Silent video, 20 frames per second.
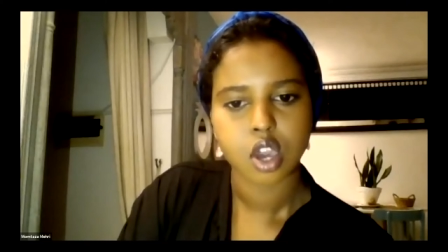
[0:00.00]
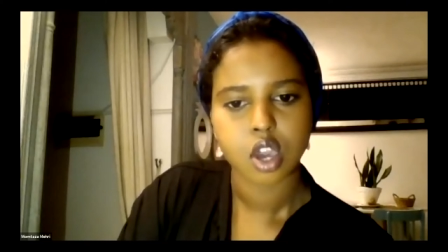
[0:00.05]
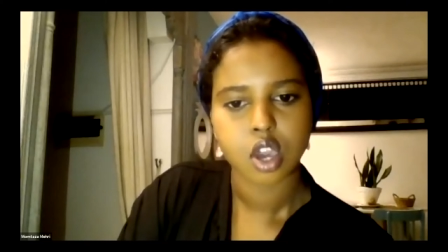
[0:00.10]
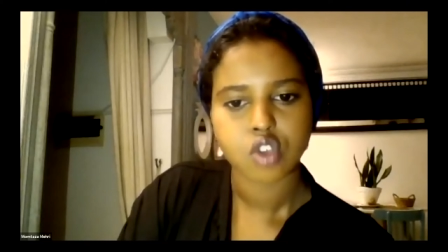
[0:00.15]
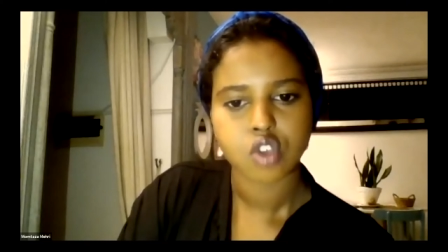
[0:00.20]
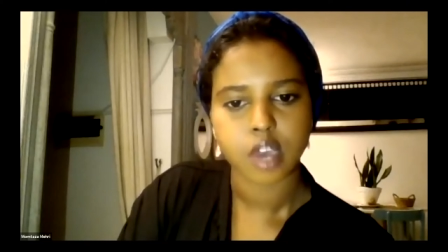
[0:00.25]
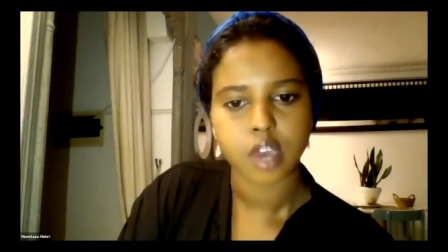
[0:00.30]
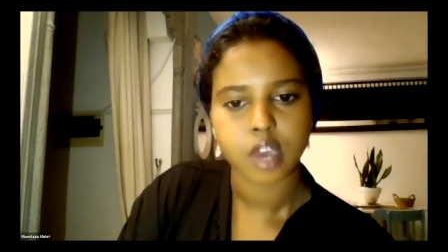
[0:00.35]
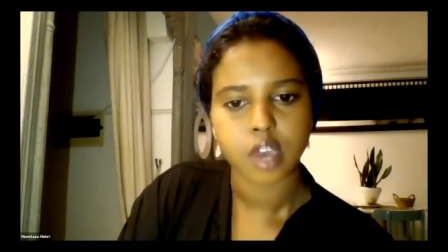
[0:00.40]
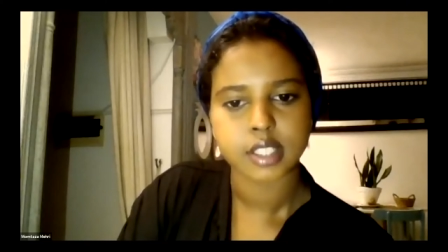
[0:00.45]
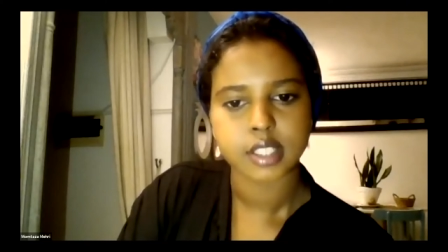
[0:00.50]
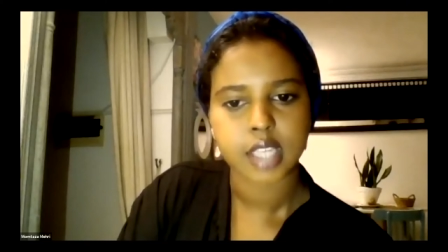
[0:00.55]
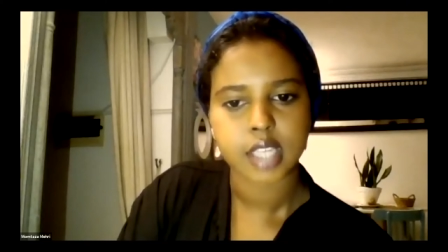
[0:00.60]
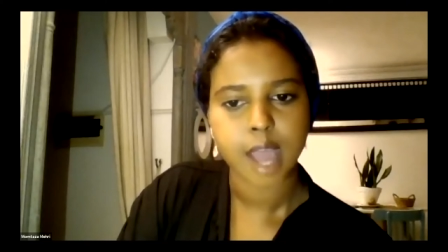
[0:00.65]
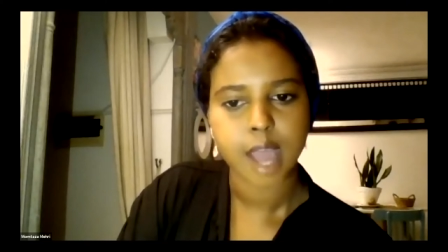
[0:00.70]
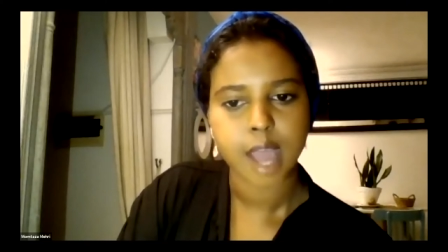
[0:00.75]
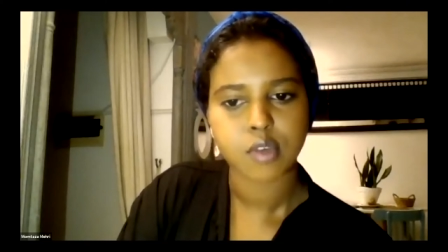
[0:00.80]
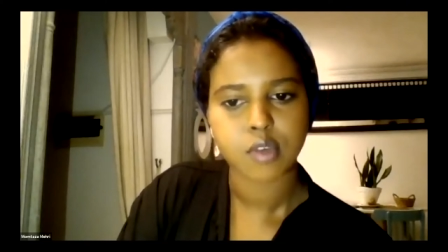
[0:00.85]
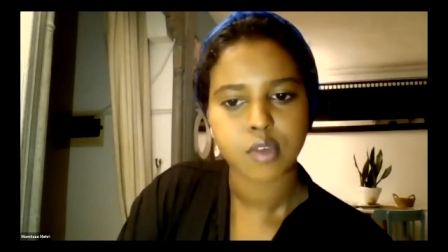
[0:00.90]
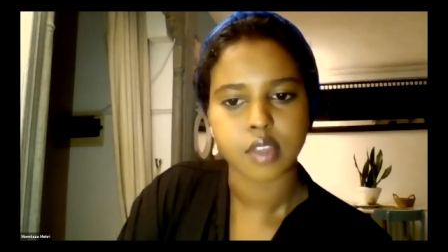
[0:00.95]
trying to
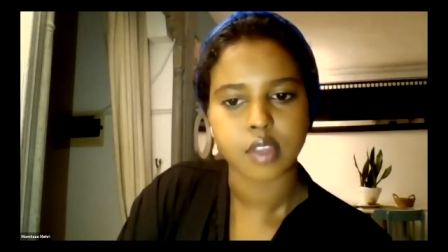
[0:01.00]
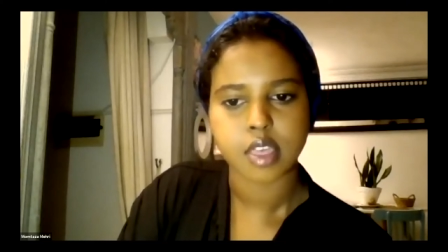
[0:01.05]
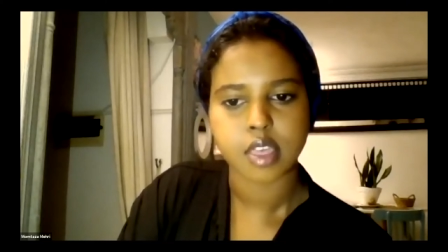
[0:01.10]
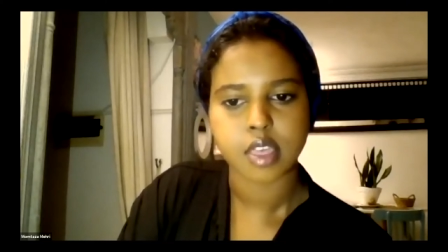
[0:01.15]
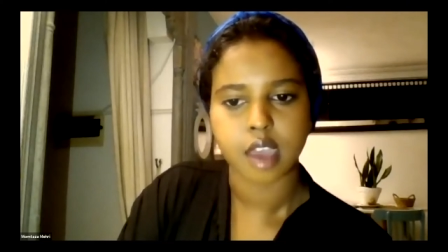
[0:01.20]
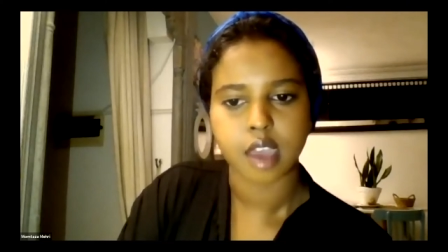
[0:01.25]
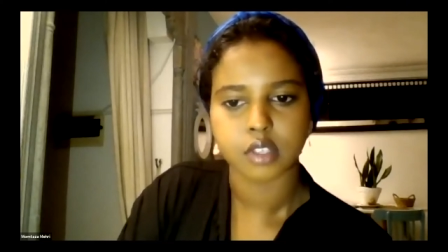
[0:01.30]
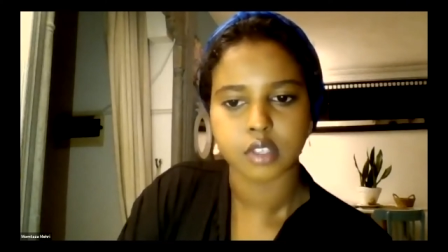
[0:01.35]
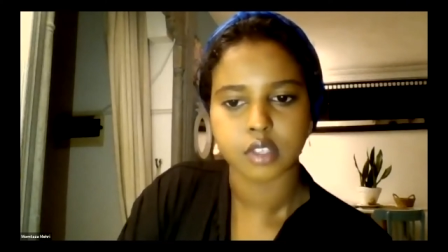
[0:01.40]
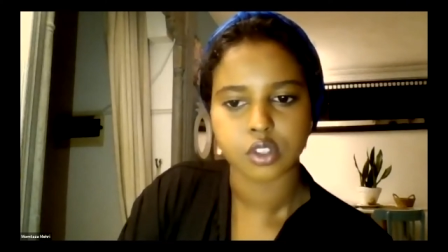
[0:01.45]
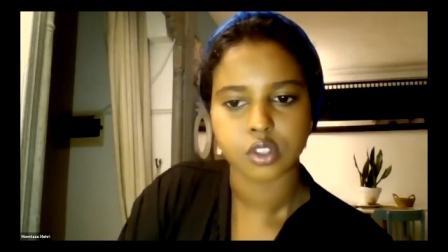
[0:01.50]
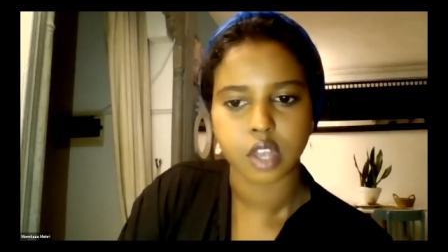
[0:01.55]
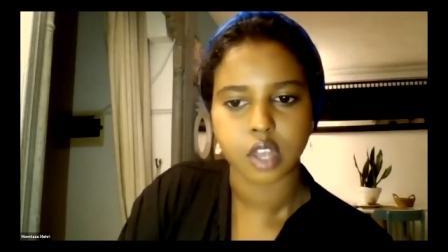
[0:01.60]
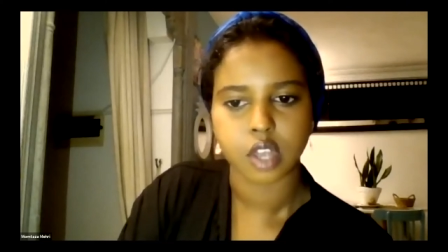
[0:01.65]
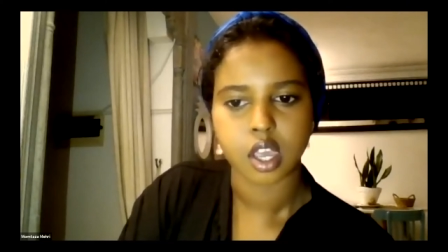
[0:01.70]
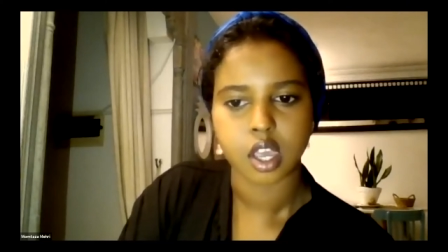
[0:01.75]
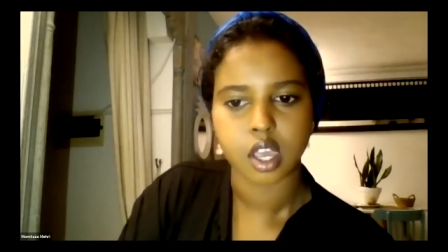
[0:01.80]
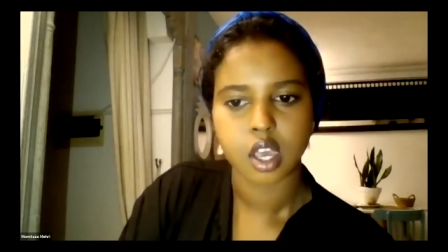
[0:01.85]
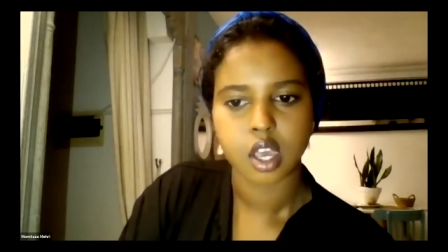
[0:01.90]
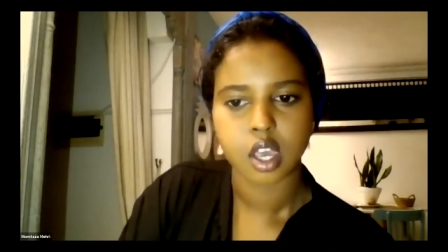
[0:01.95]
capture this errantry,
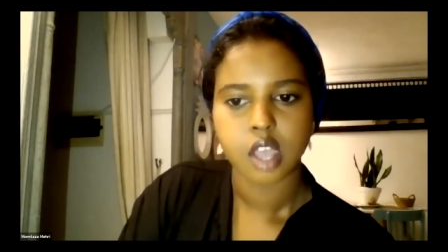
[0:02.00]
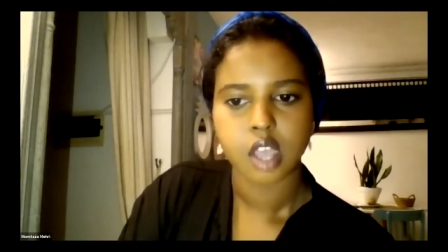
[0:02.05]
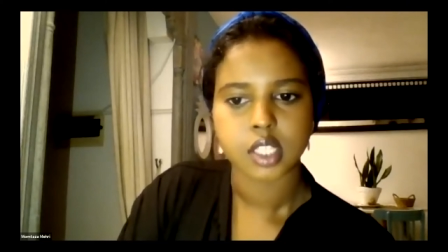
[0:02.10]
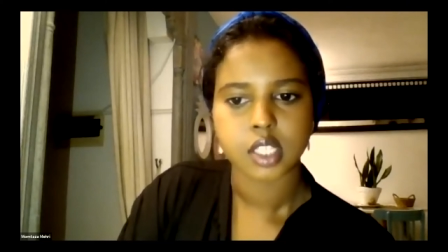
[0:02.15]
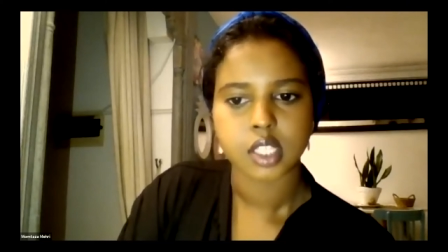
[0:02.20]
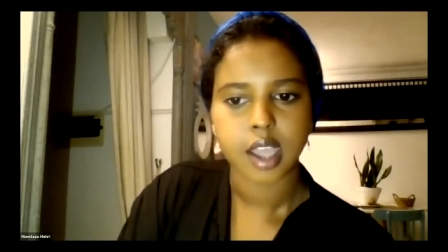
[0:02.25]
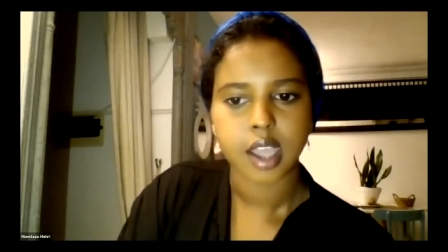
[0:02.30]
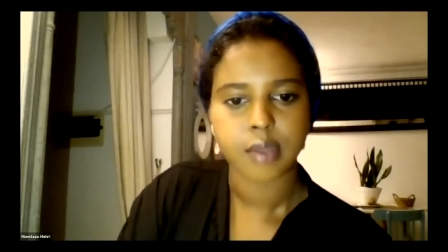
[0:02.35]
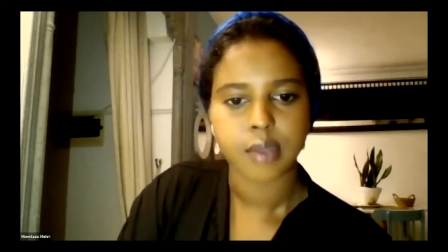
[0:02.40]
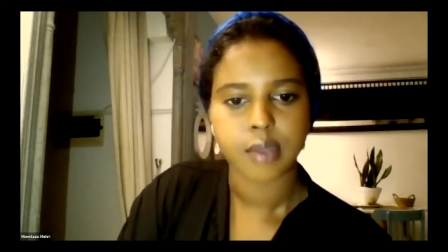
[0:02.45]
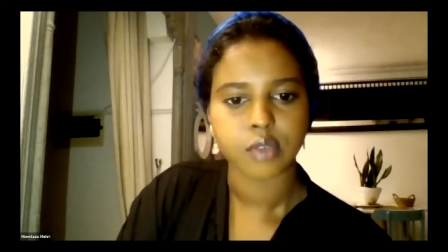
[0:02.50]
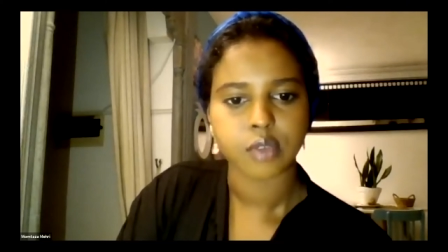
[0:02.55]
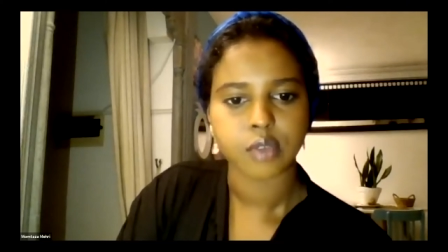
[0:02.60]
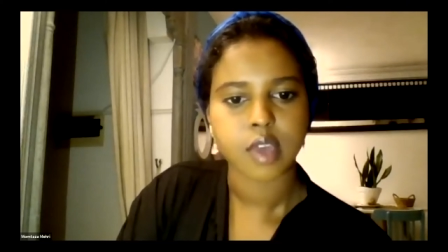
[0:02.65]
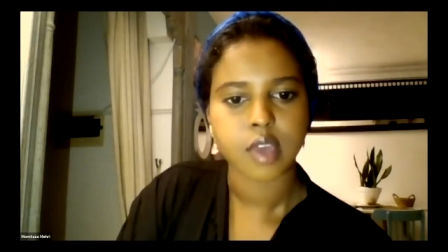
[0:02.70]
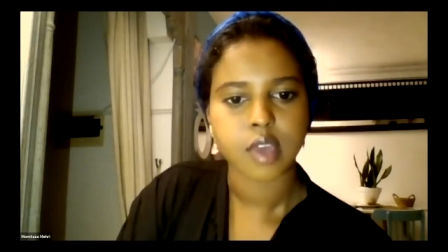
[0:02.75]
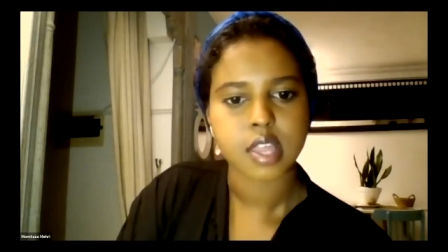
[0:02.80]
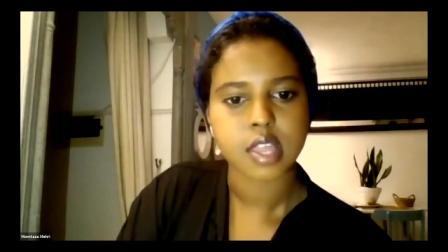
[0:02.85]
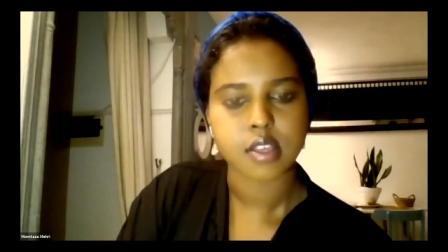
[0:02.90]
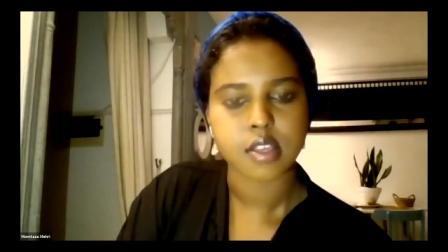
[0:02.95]
to count the
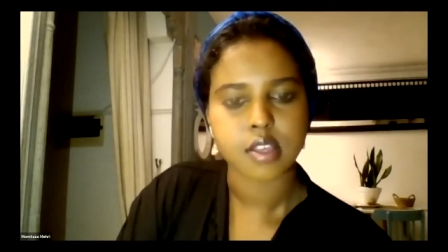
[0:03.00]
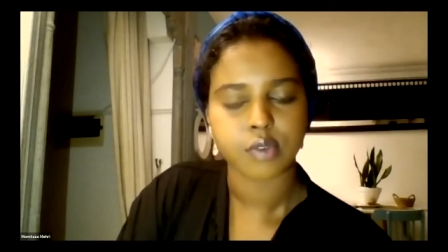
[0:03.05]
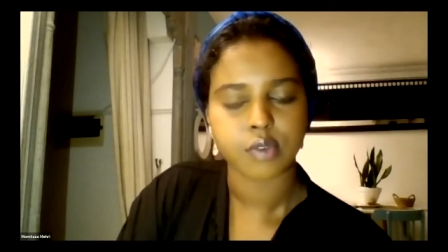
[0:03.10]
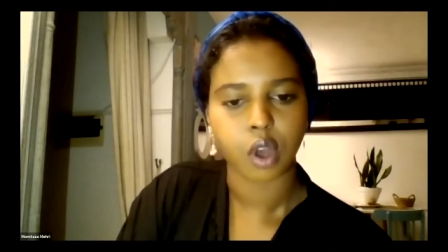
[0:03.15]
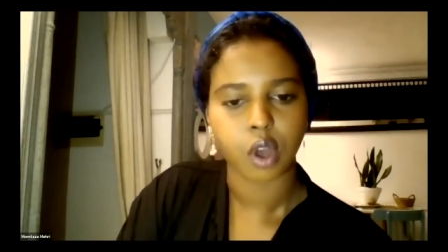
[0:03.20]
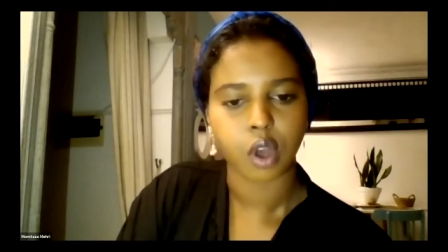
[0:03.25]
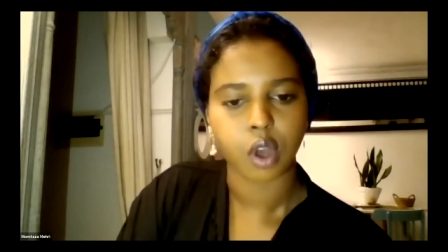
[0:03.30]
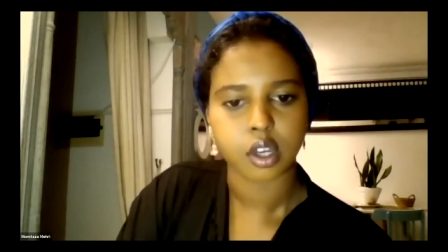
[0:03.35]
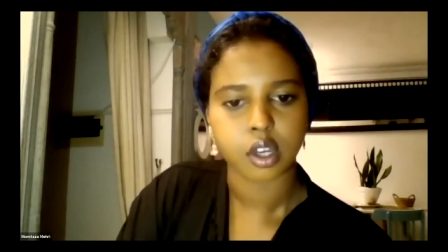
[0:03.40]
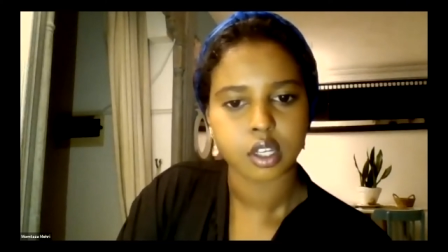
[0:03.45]
restless flock,